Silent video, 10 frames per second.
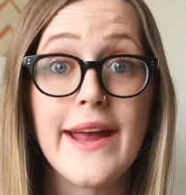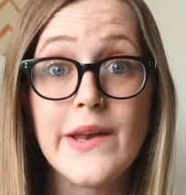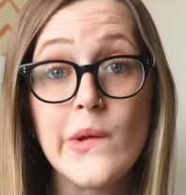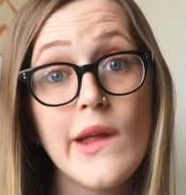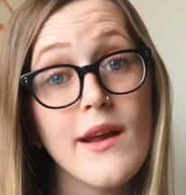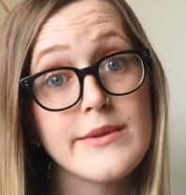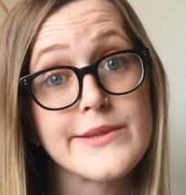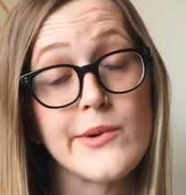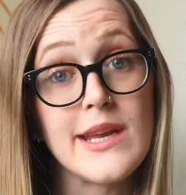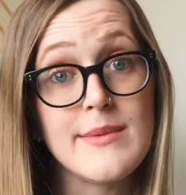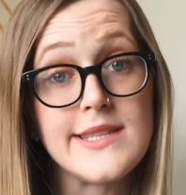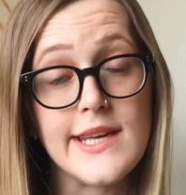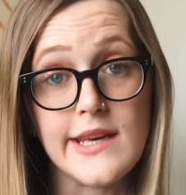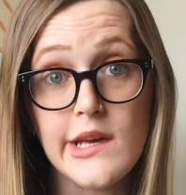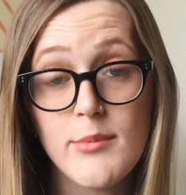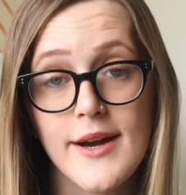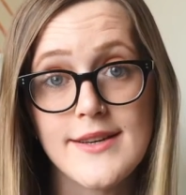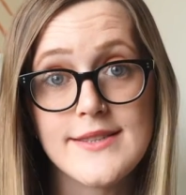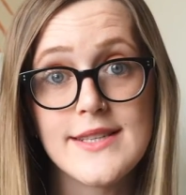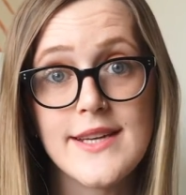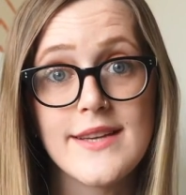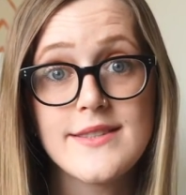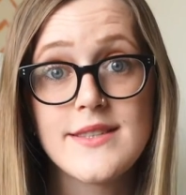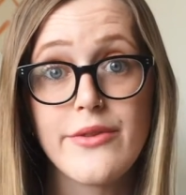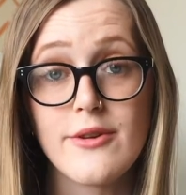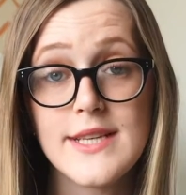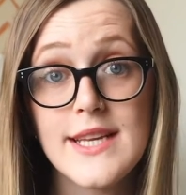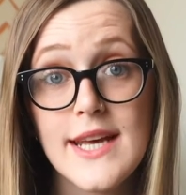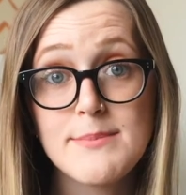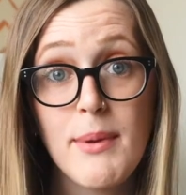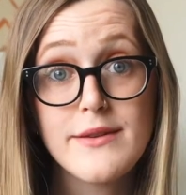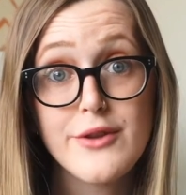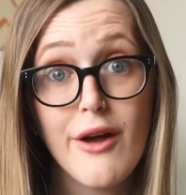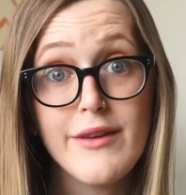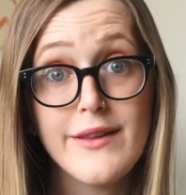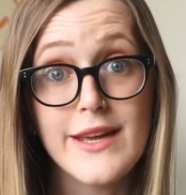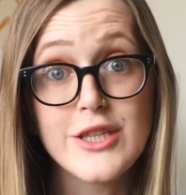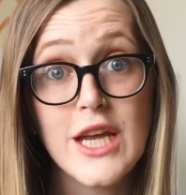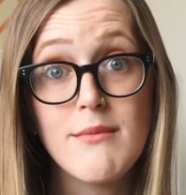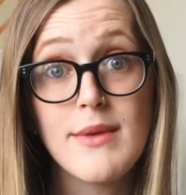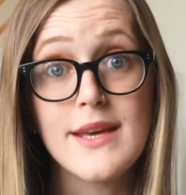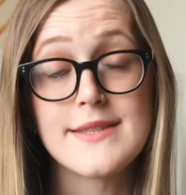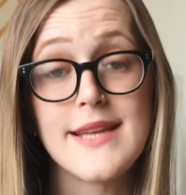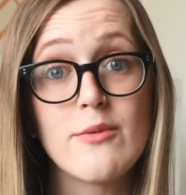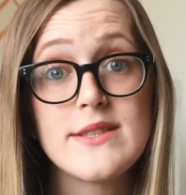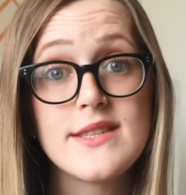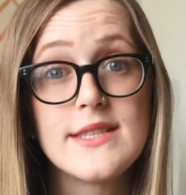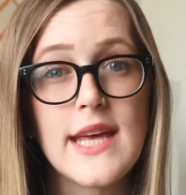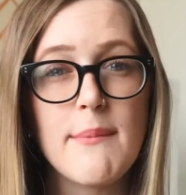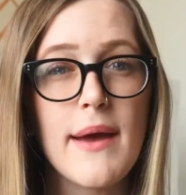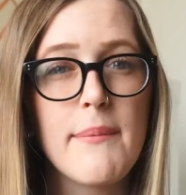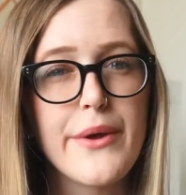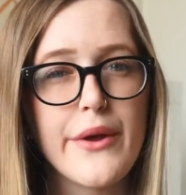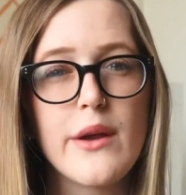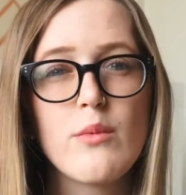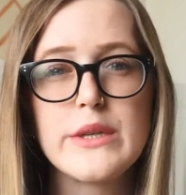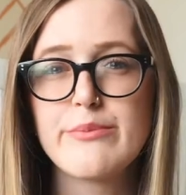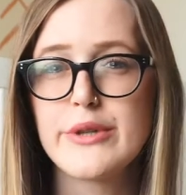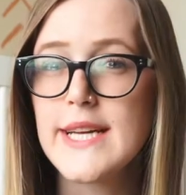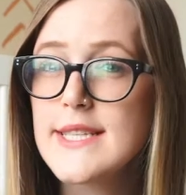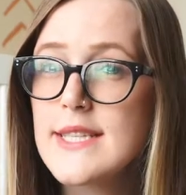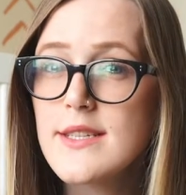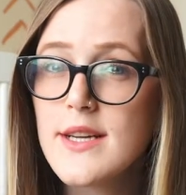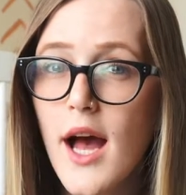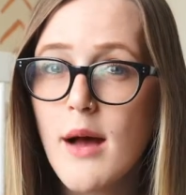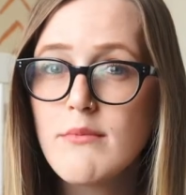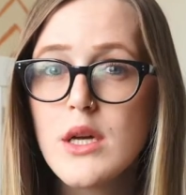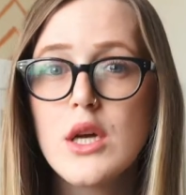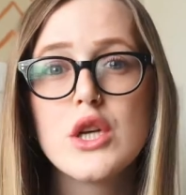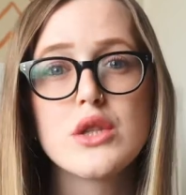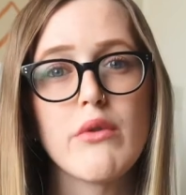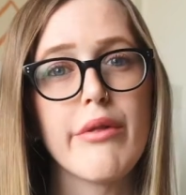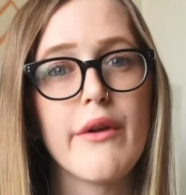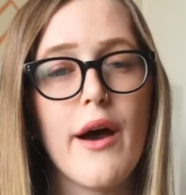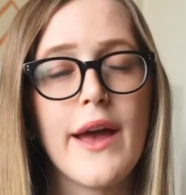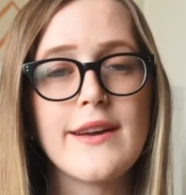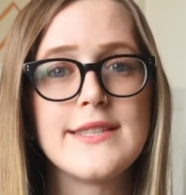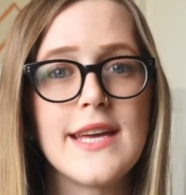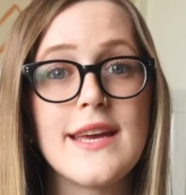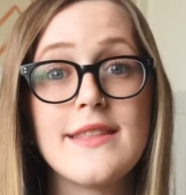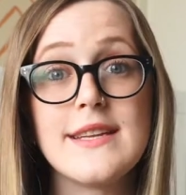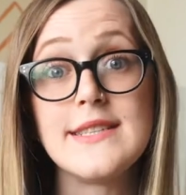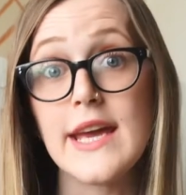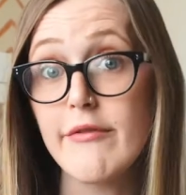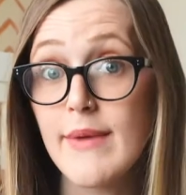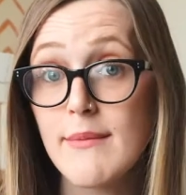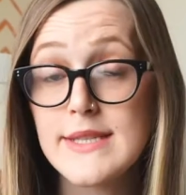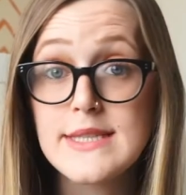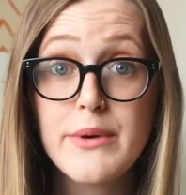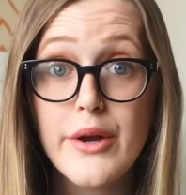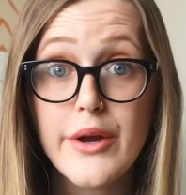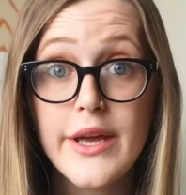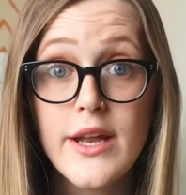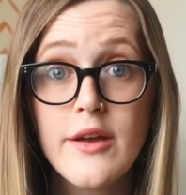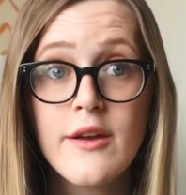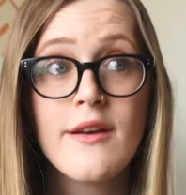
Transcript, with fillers: I knew that I was going to be taking a pregnancy test thirteen days past ovulation because that was the day my period was predicted to come, so I thought I could take it the day of my missed period.